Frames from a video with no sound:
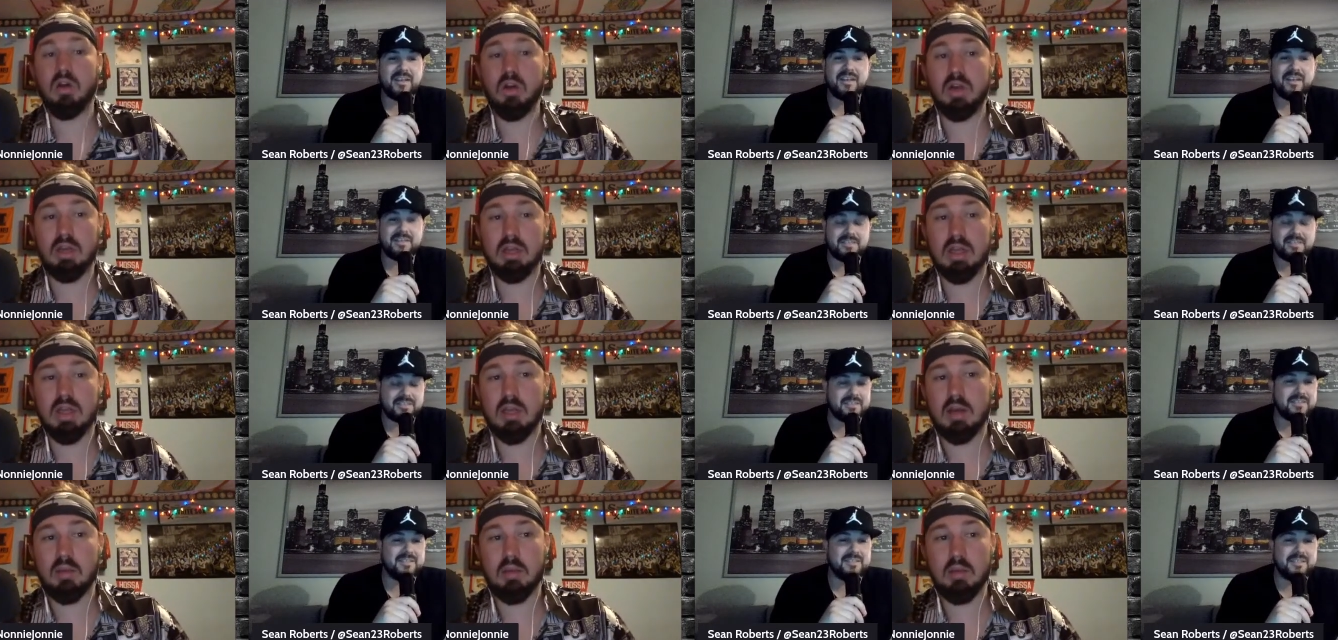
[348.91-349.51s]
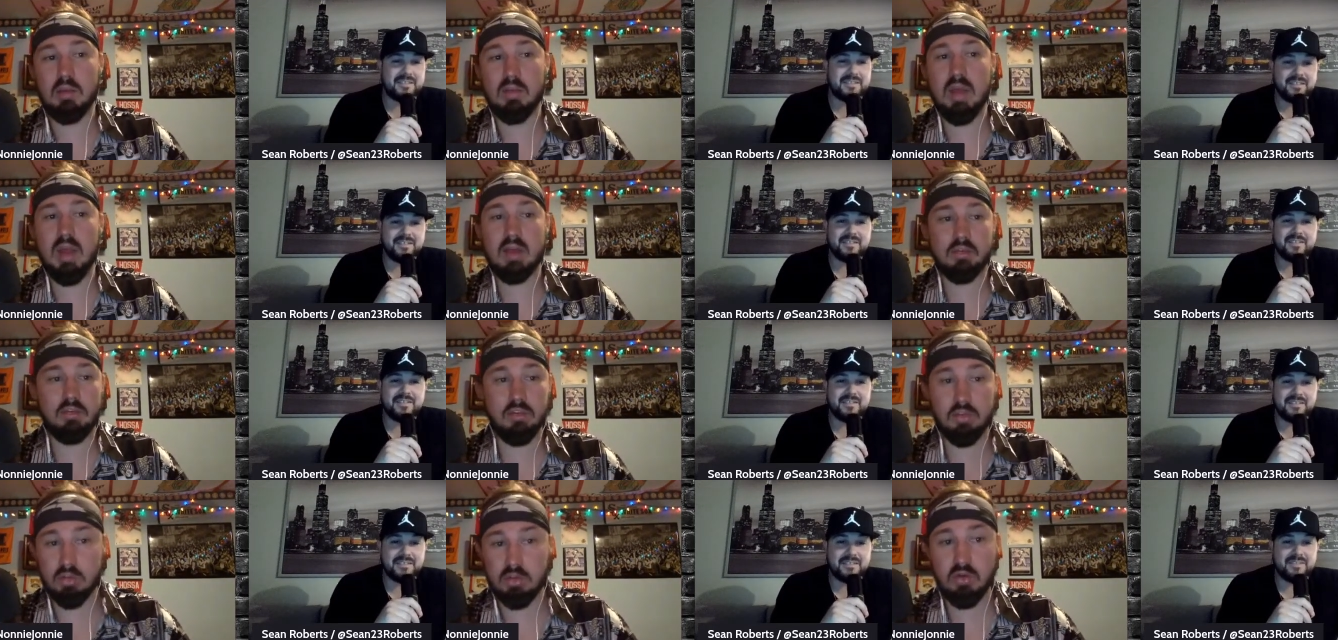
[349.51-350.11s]
Speaker 1: going to keep coming back.
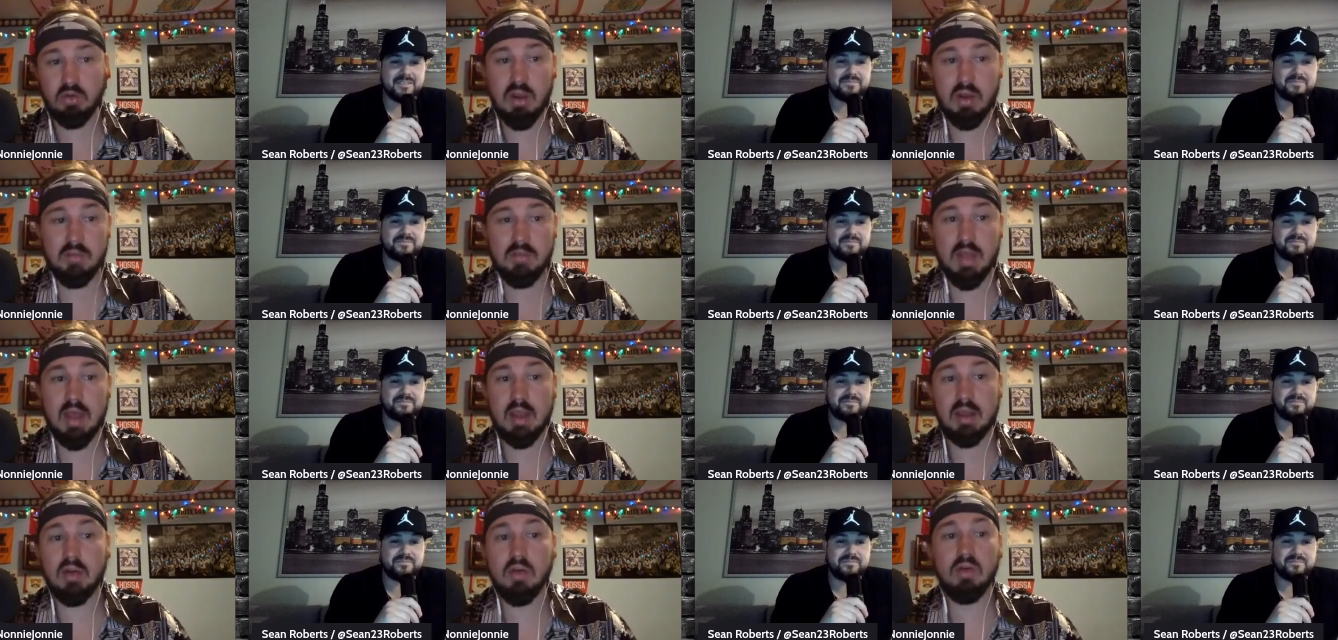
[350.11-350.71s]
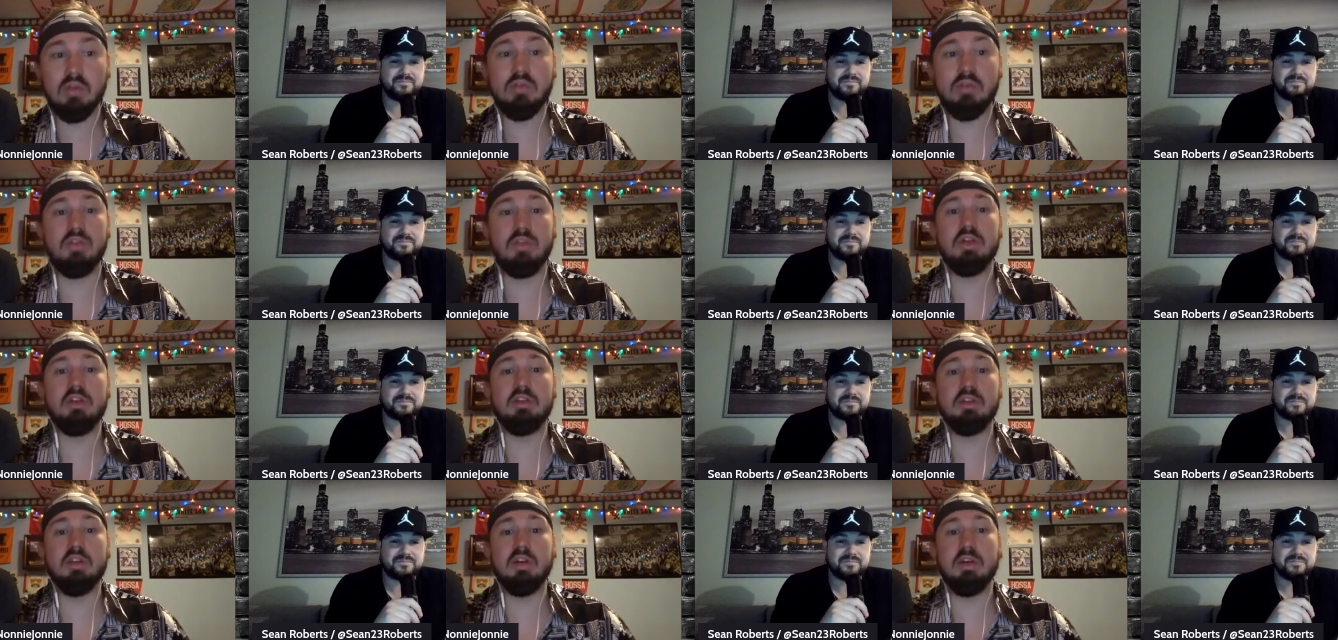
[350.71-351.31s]
So you do have that going for
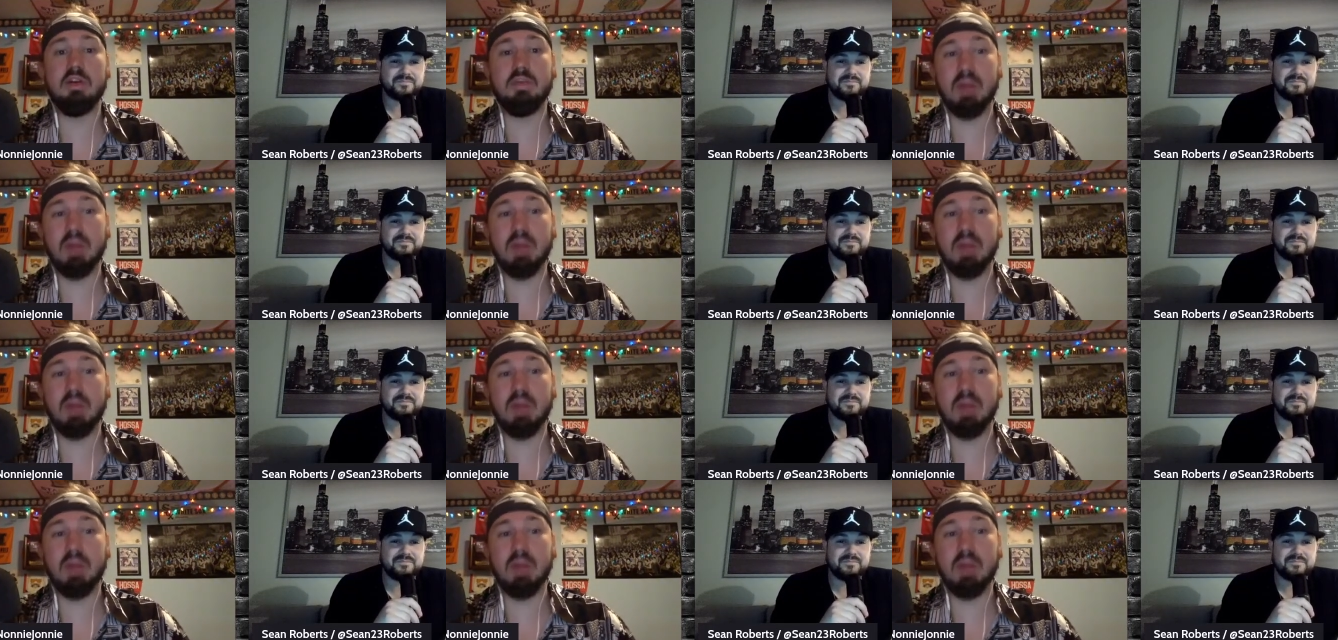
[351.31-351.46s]
you, Jerry.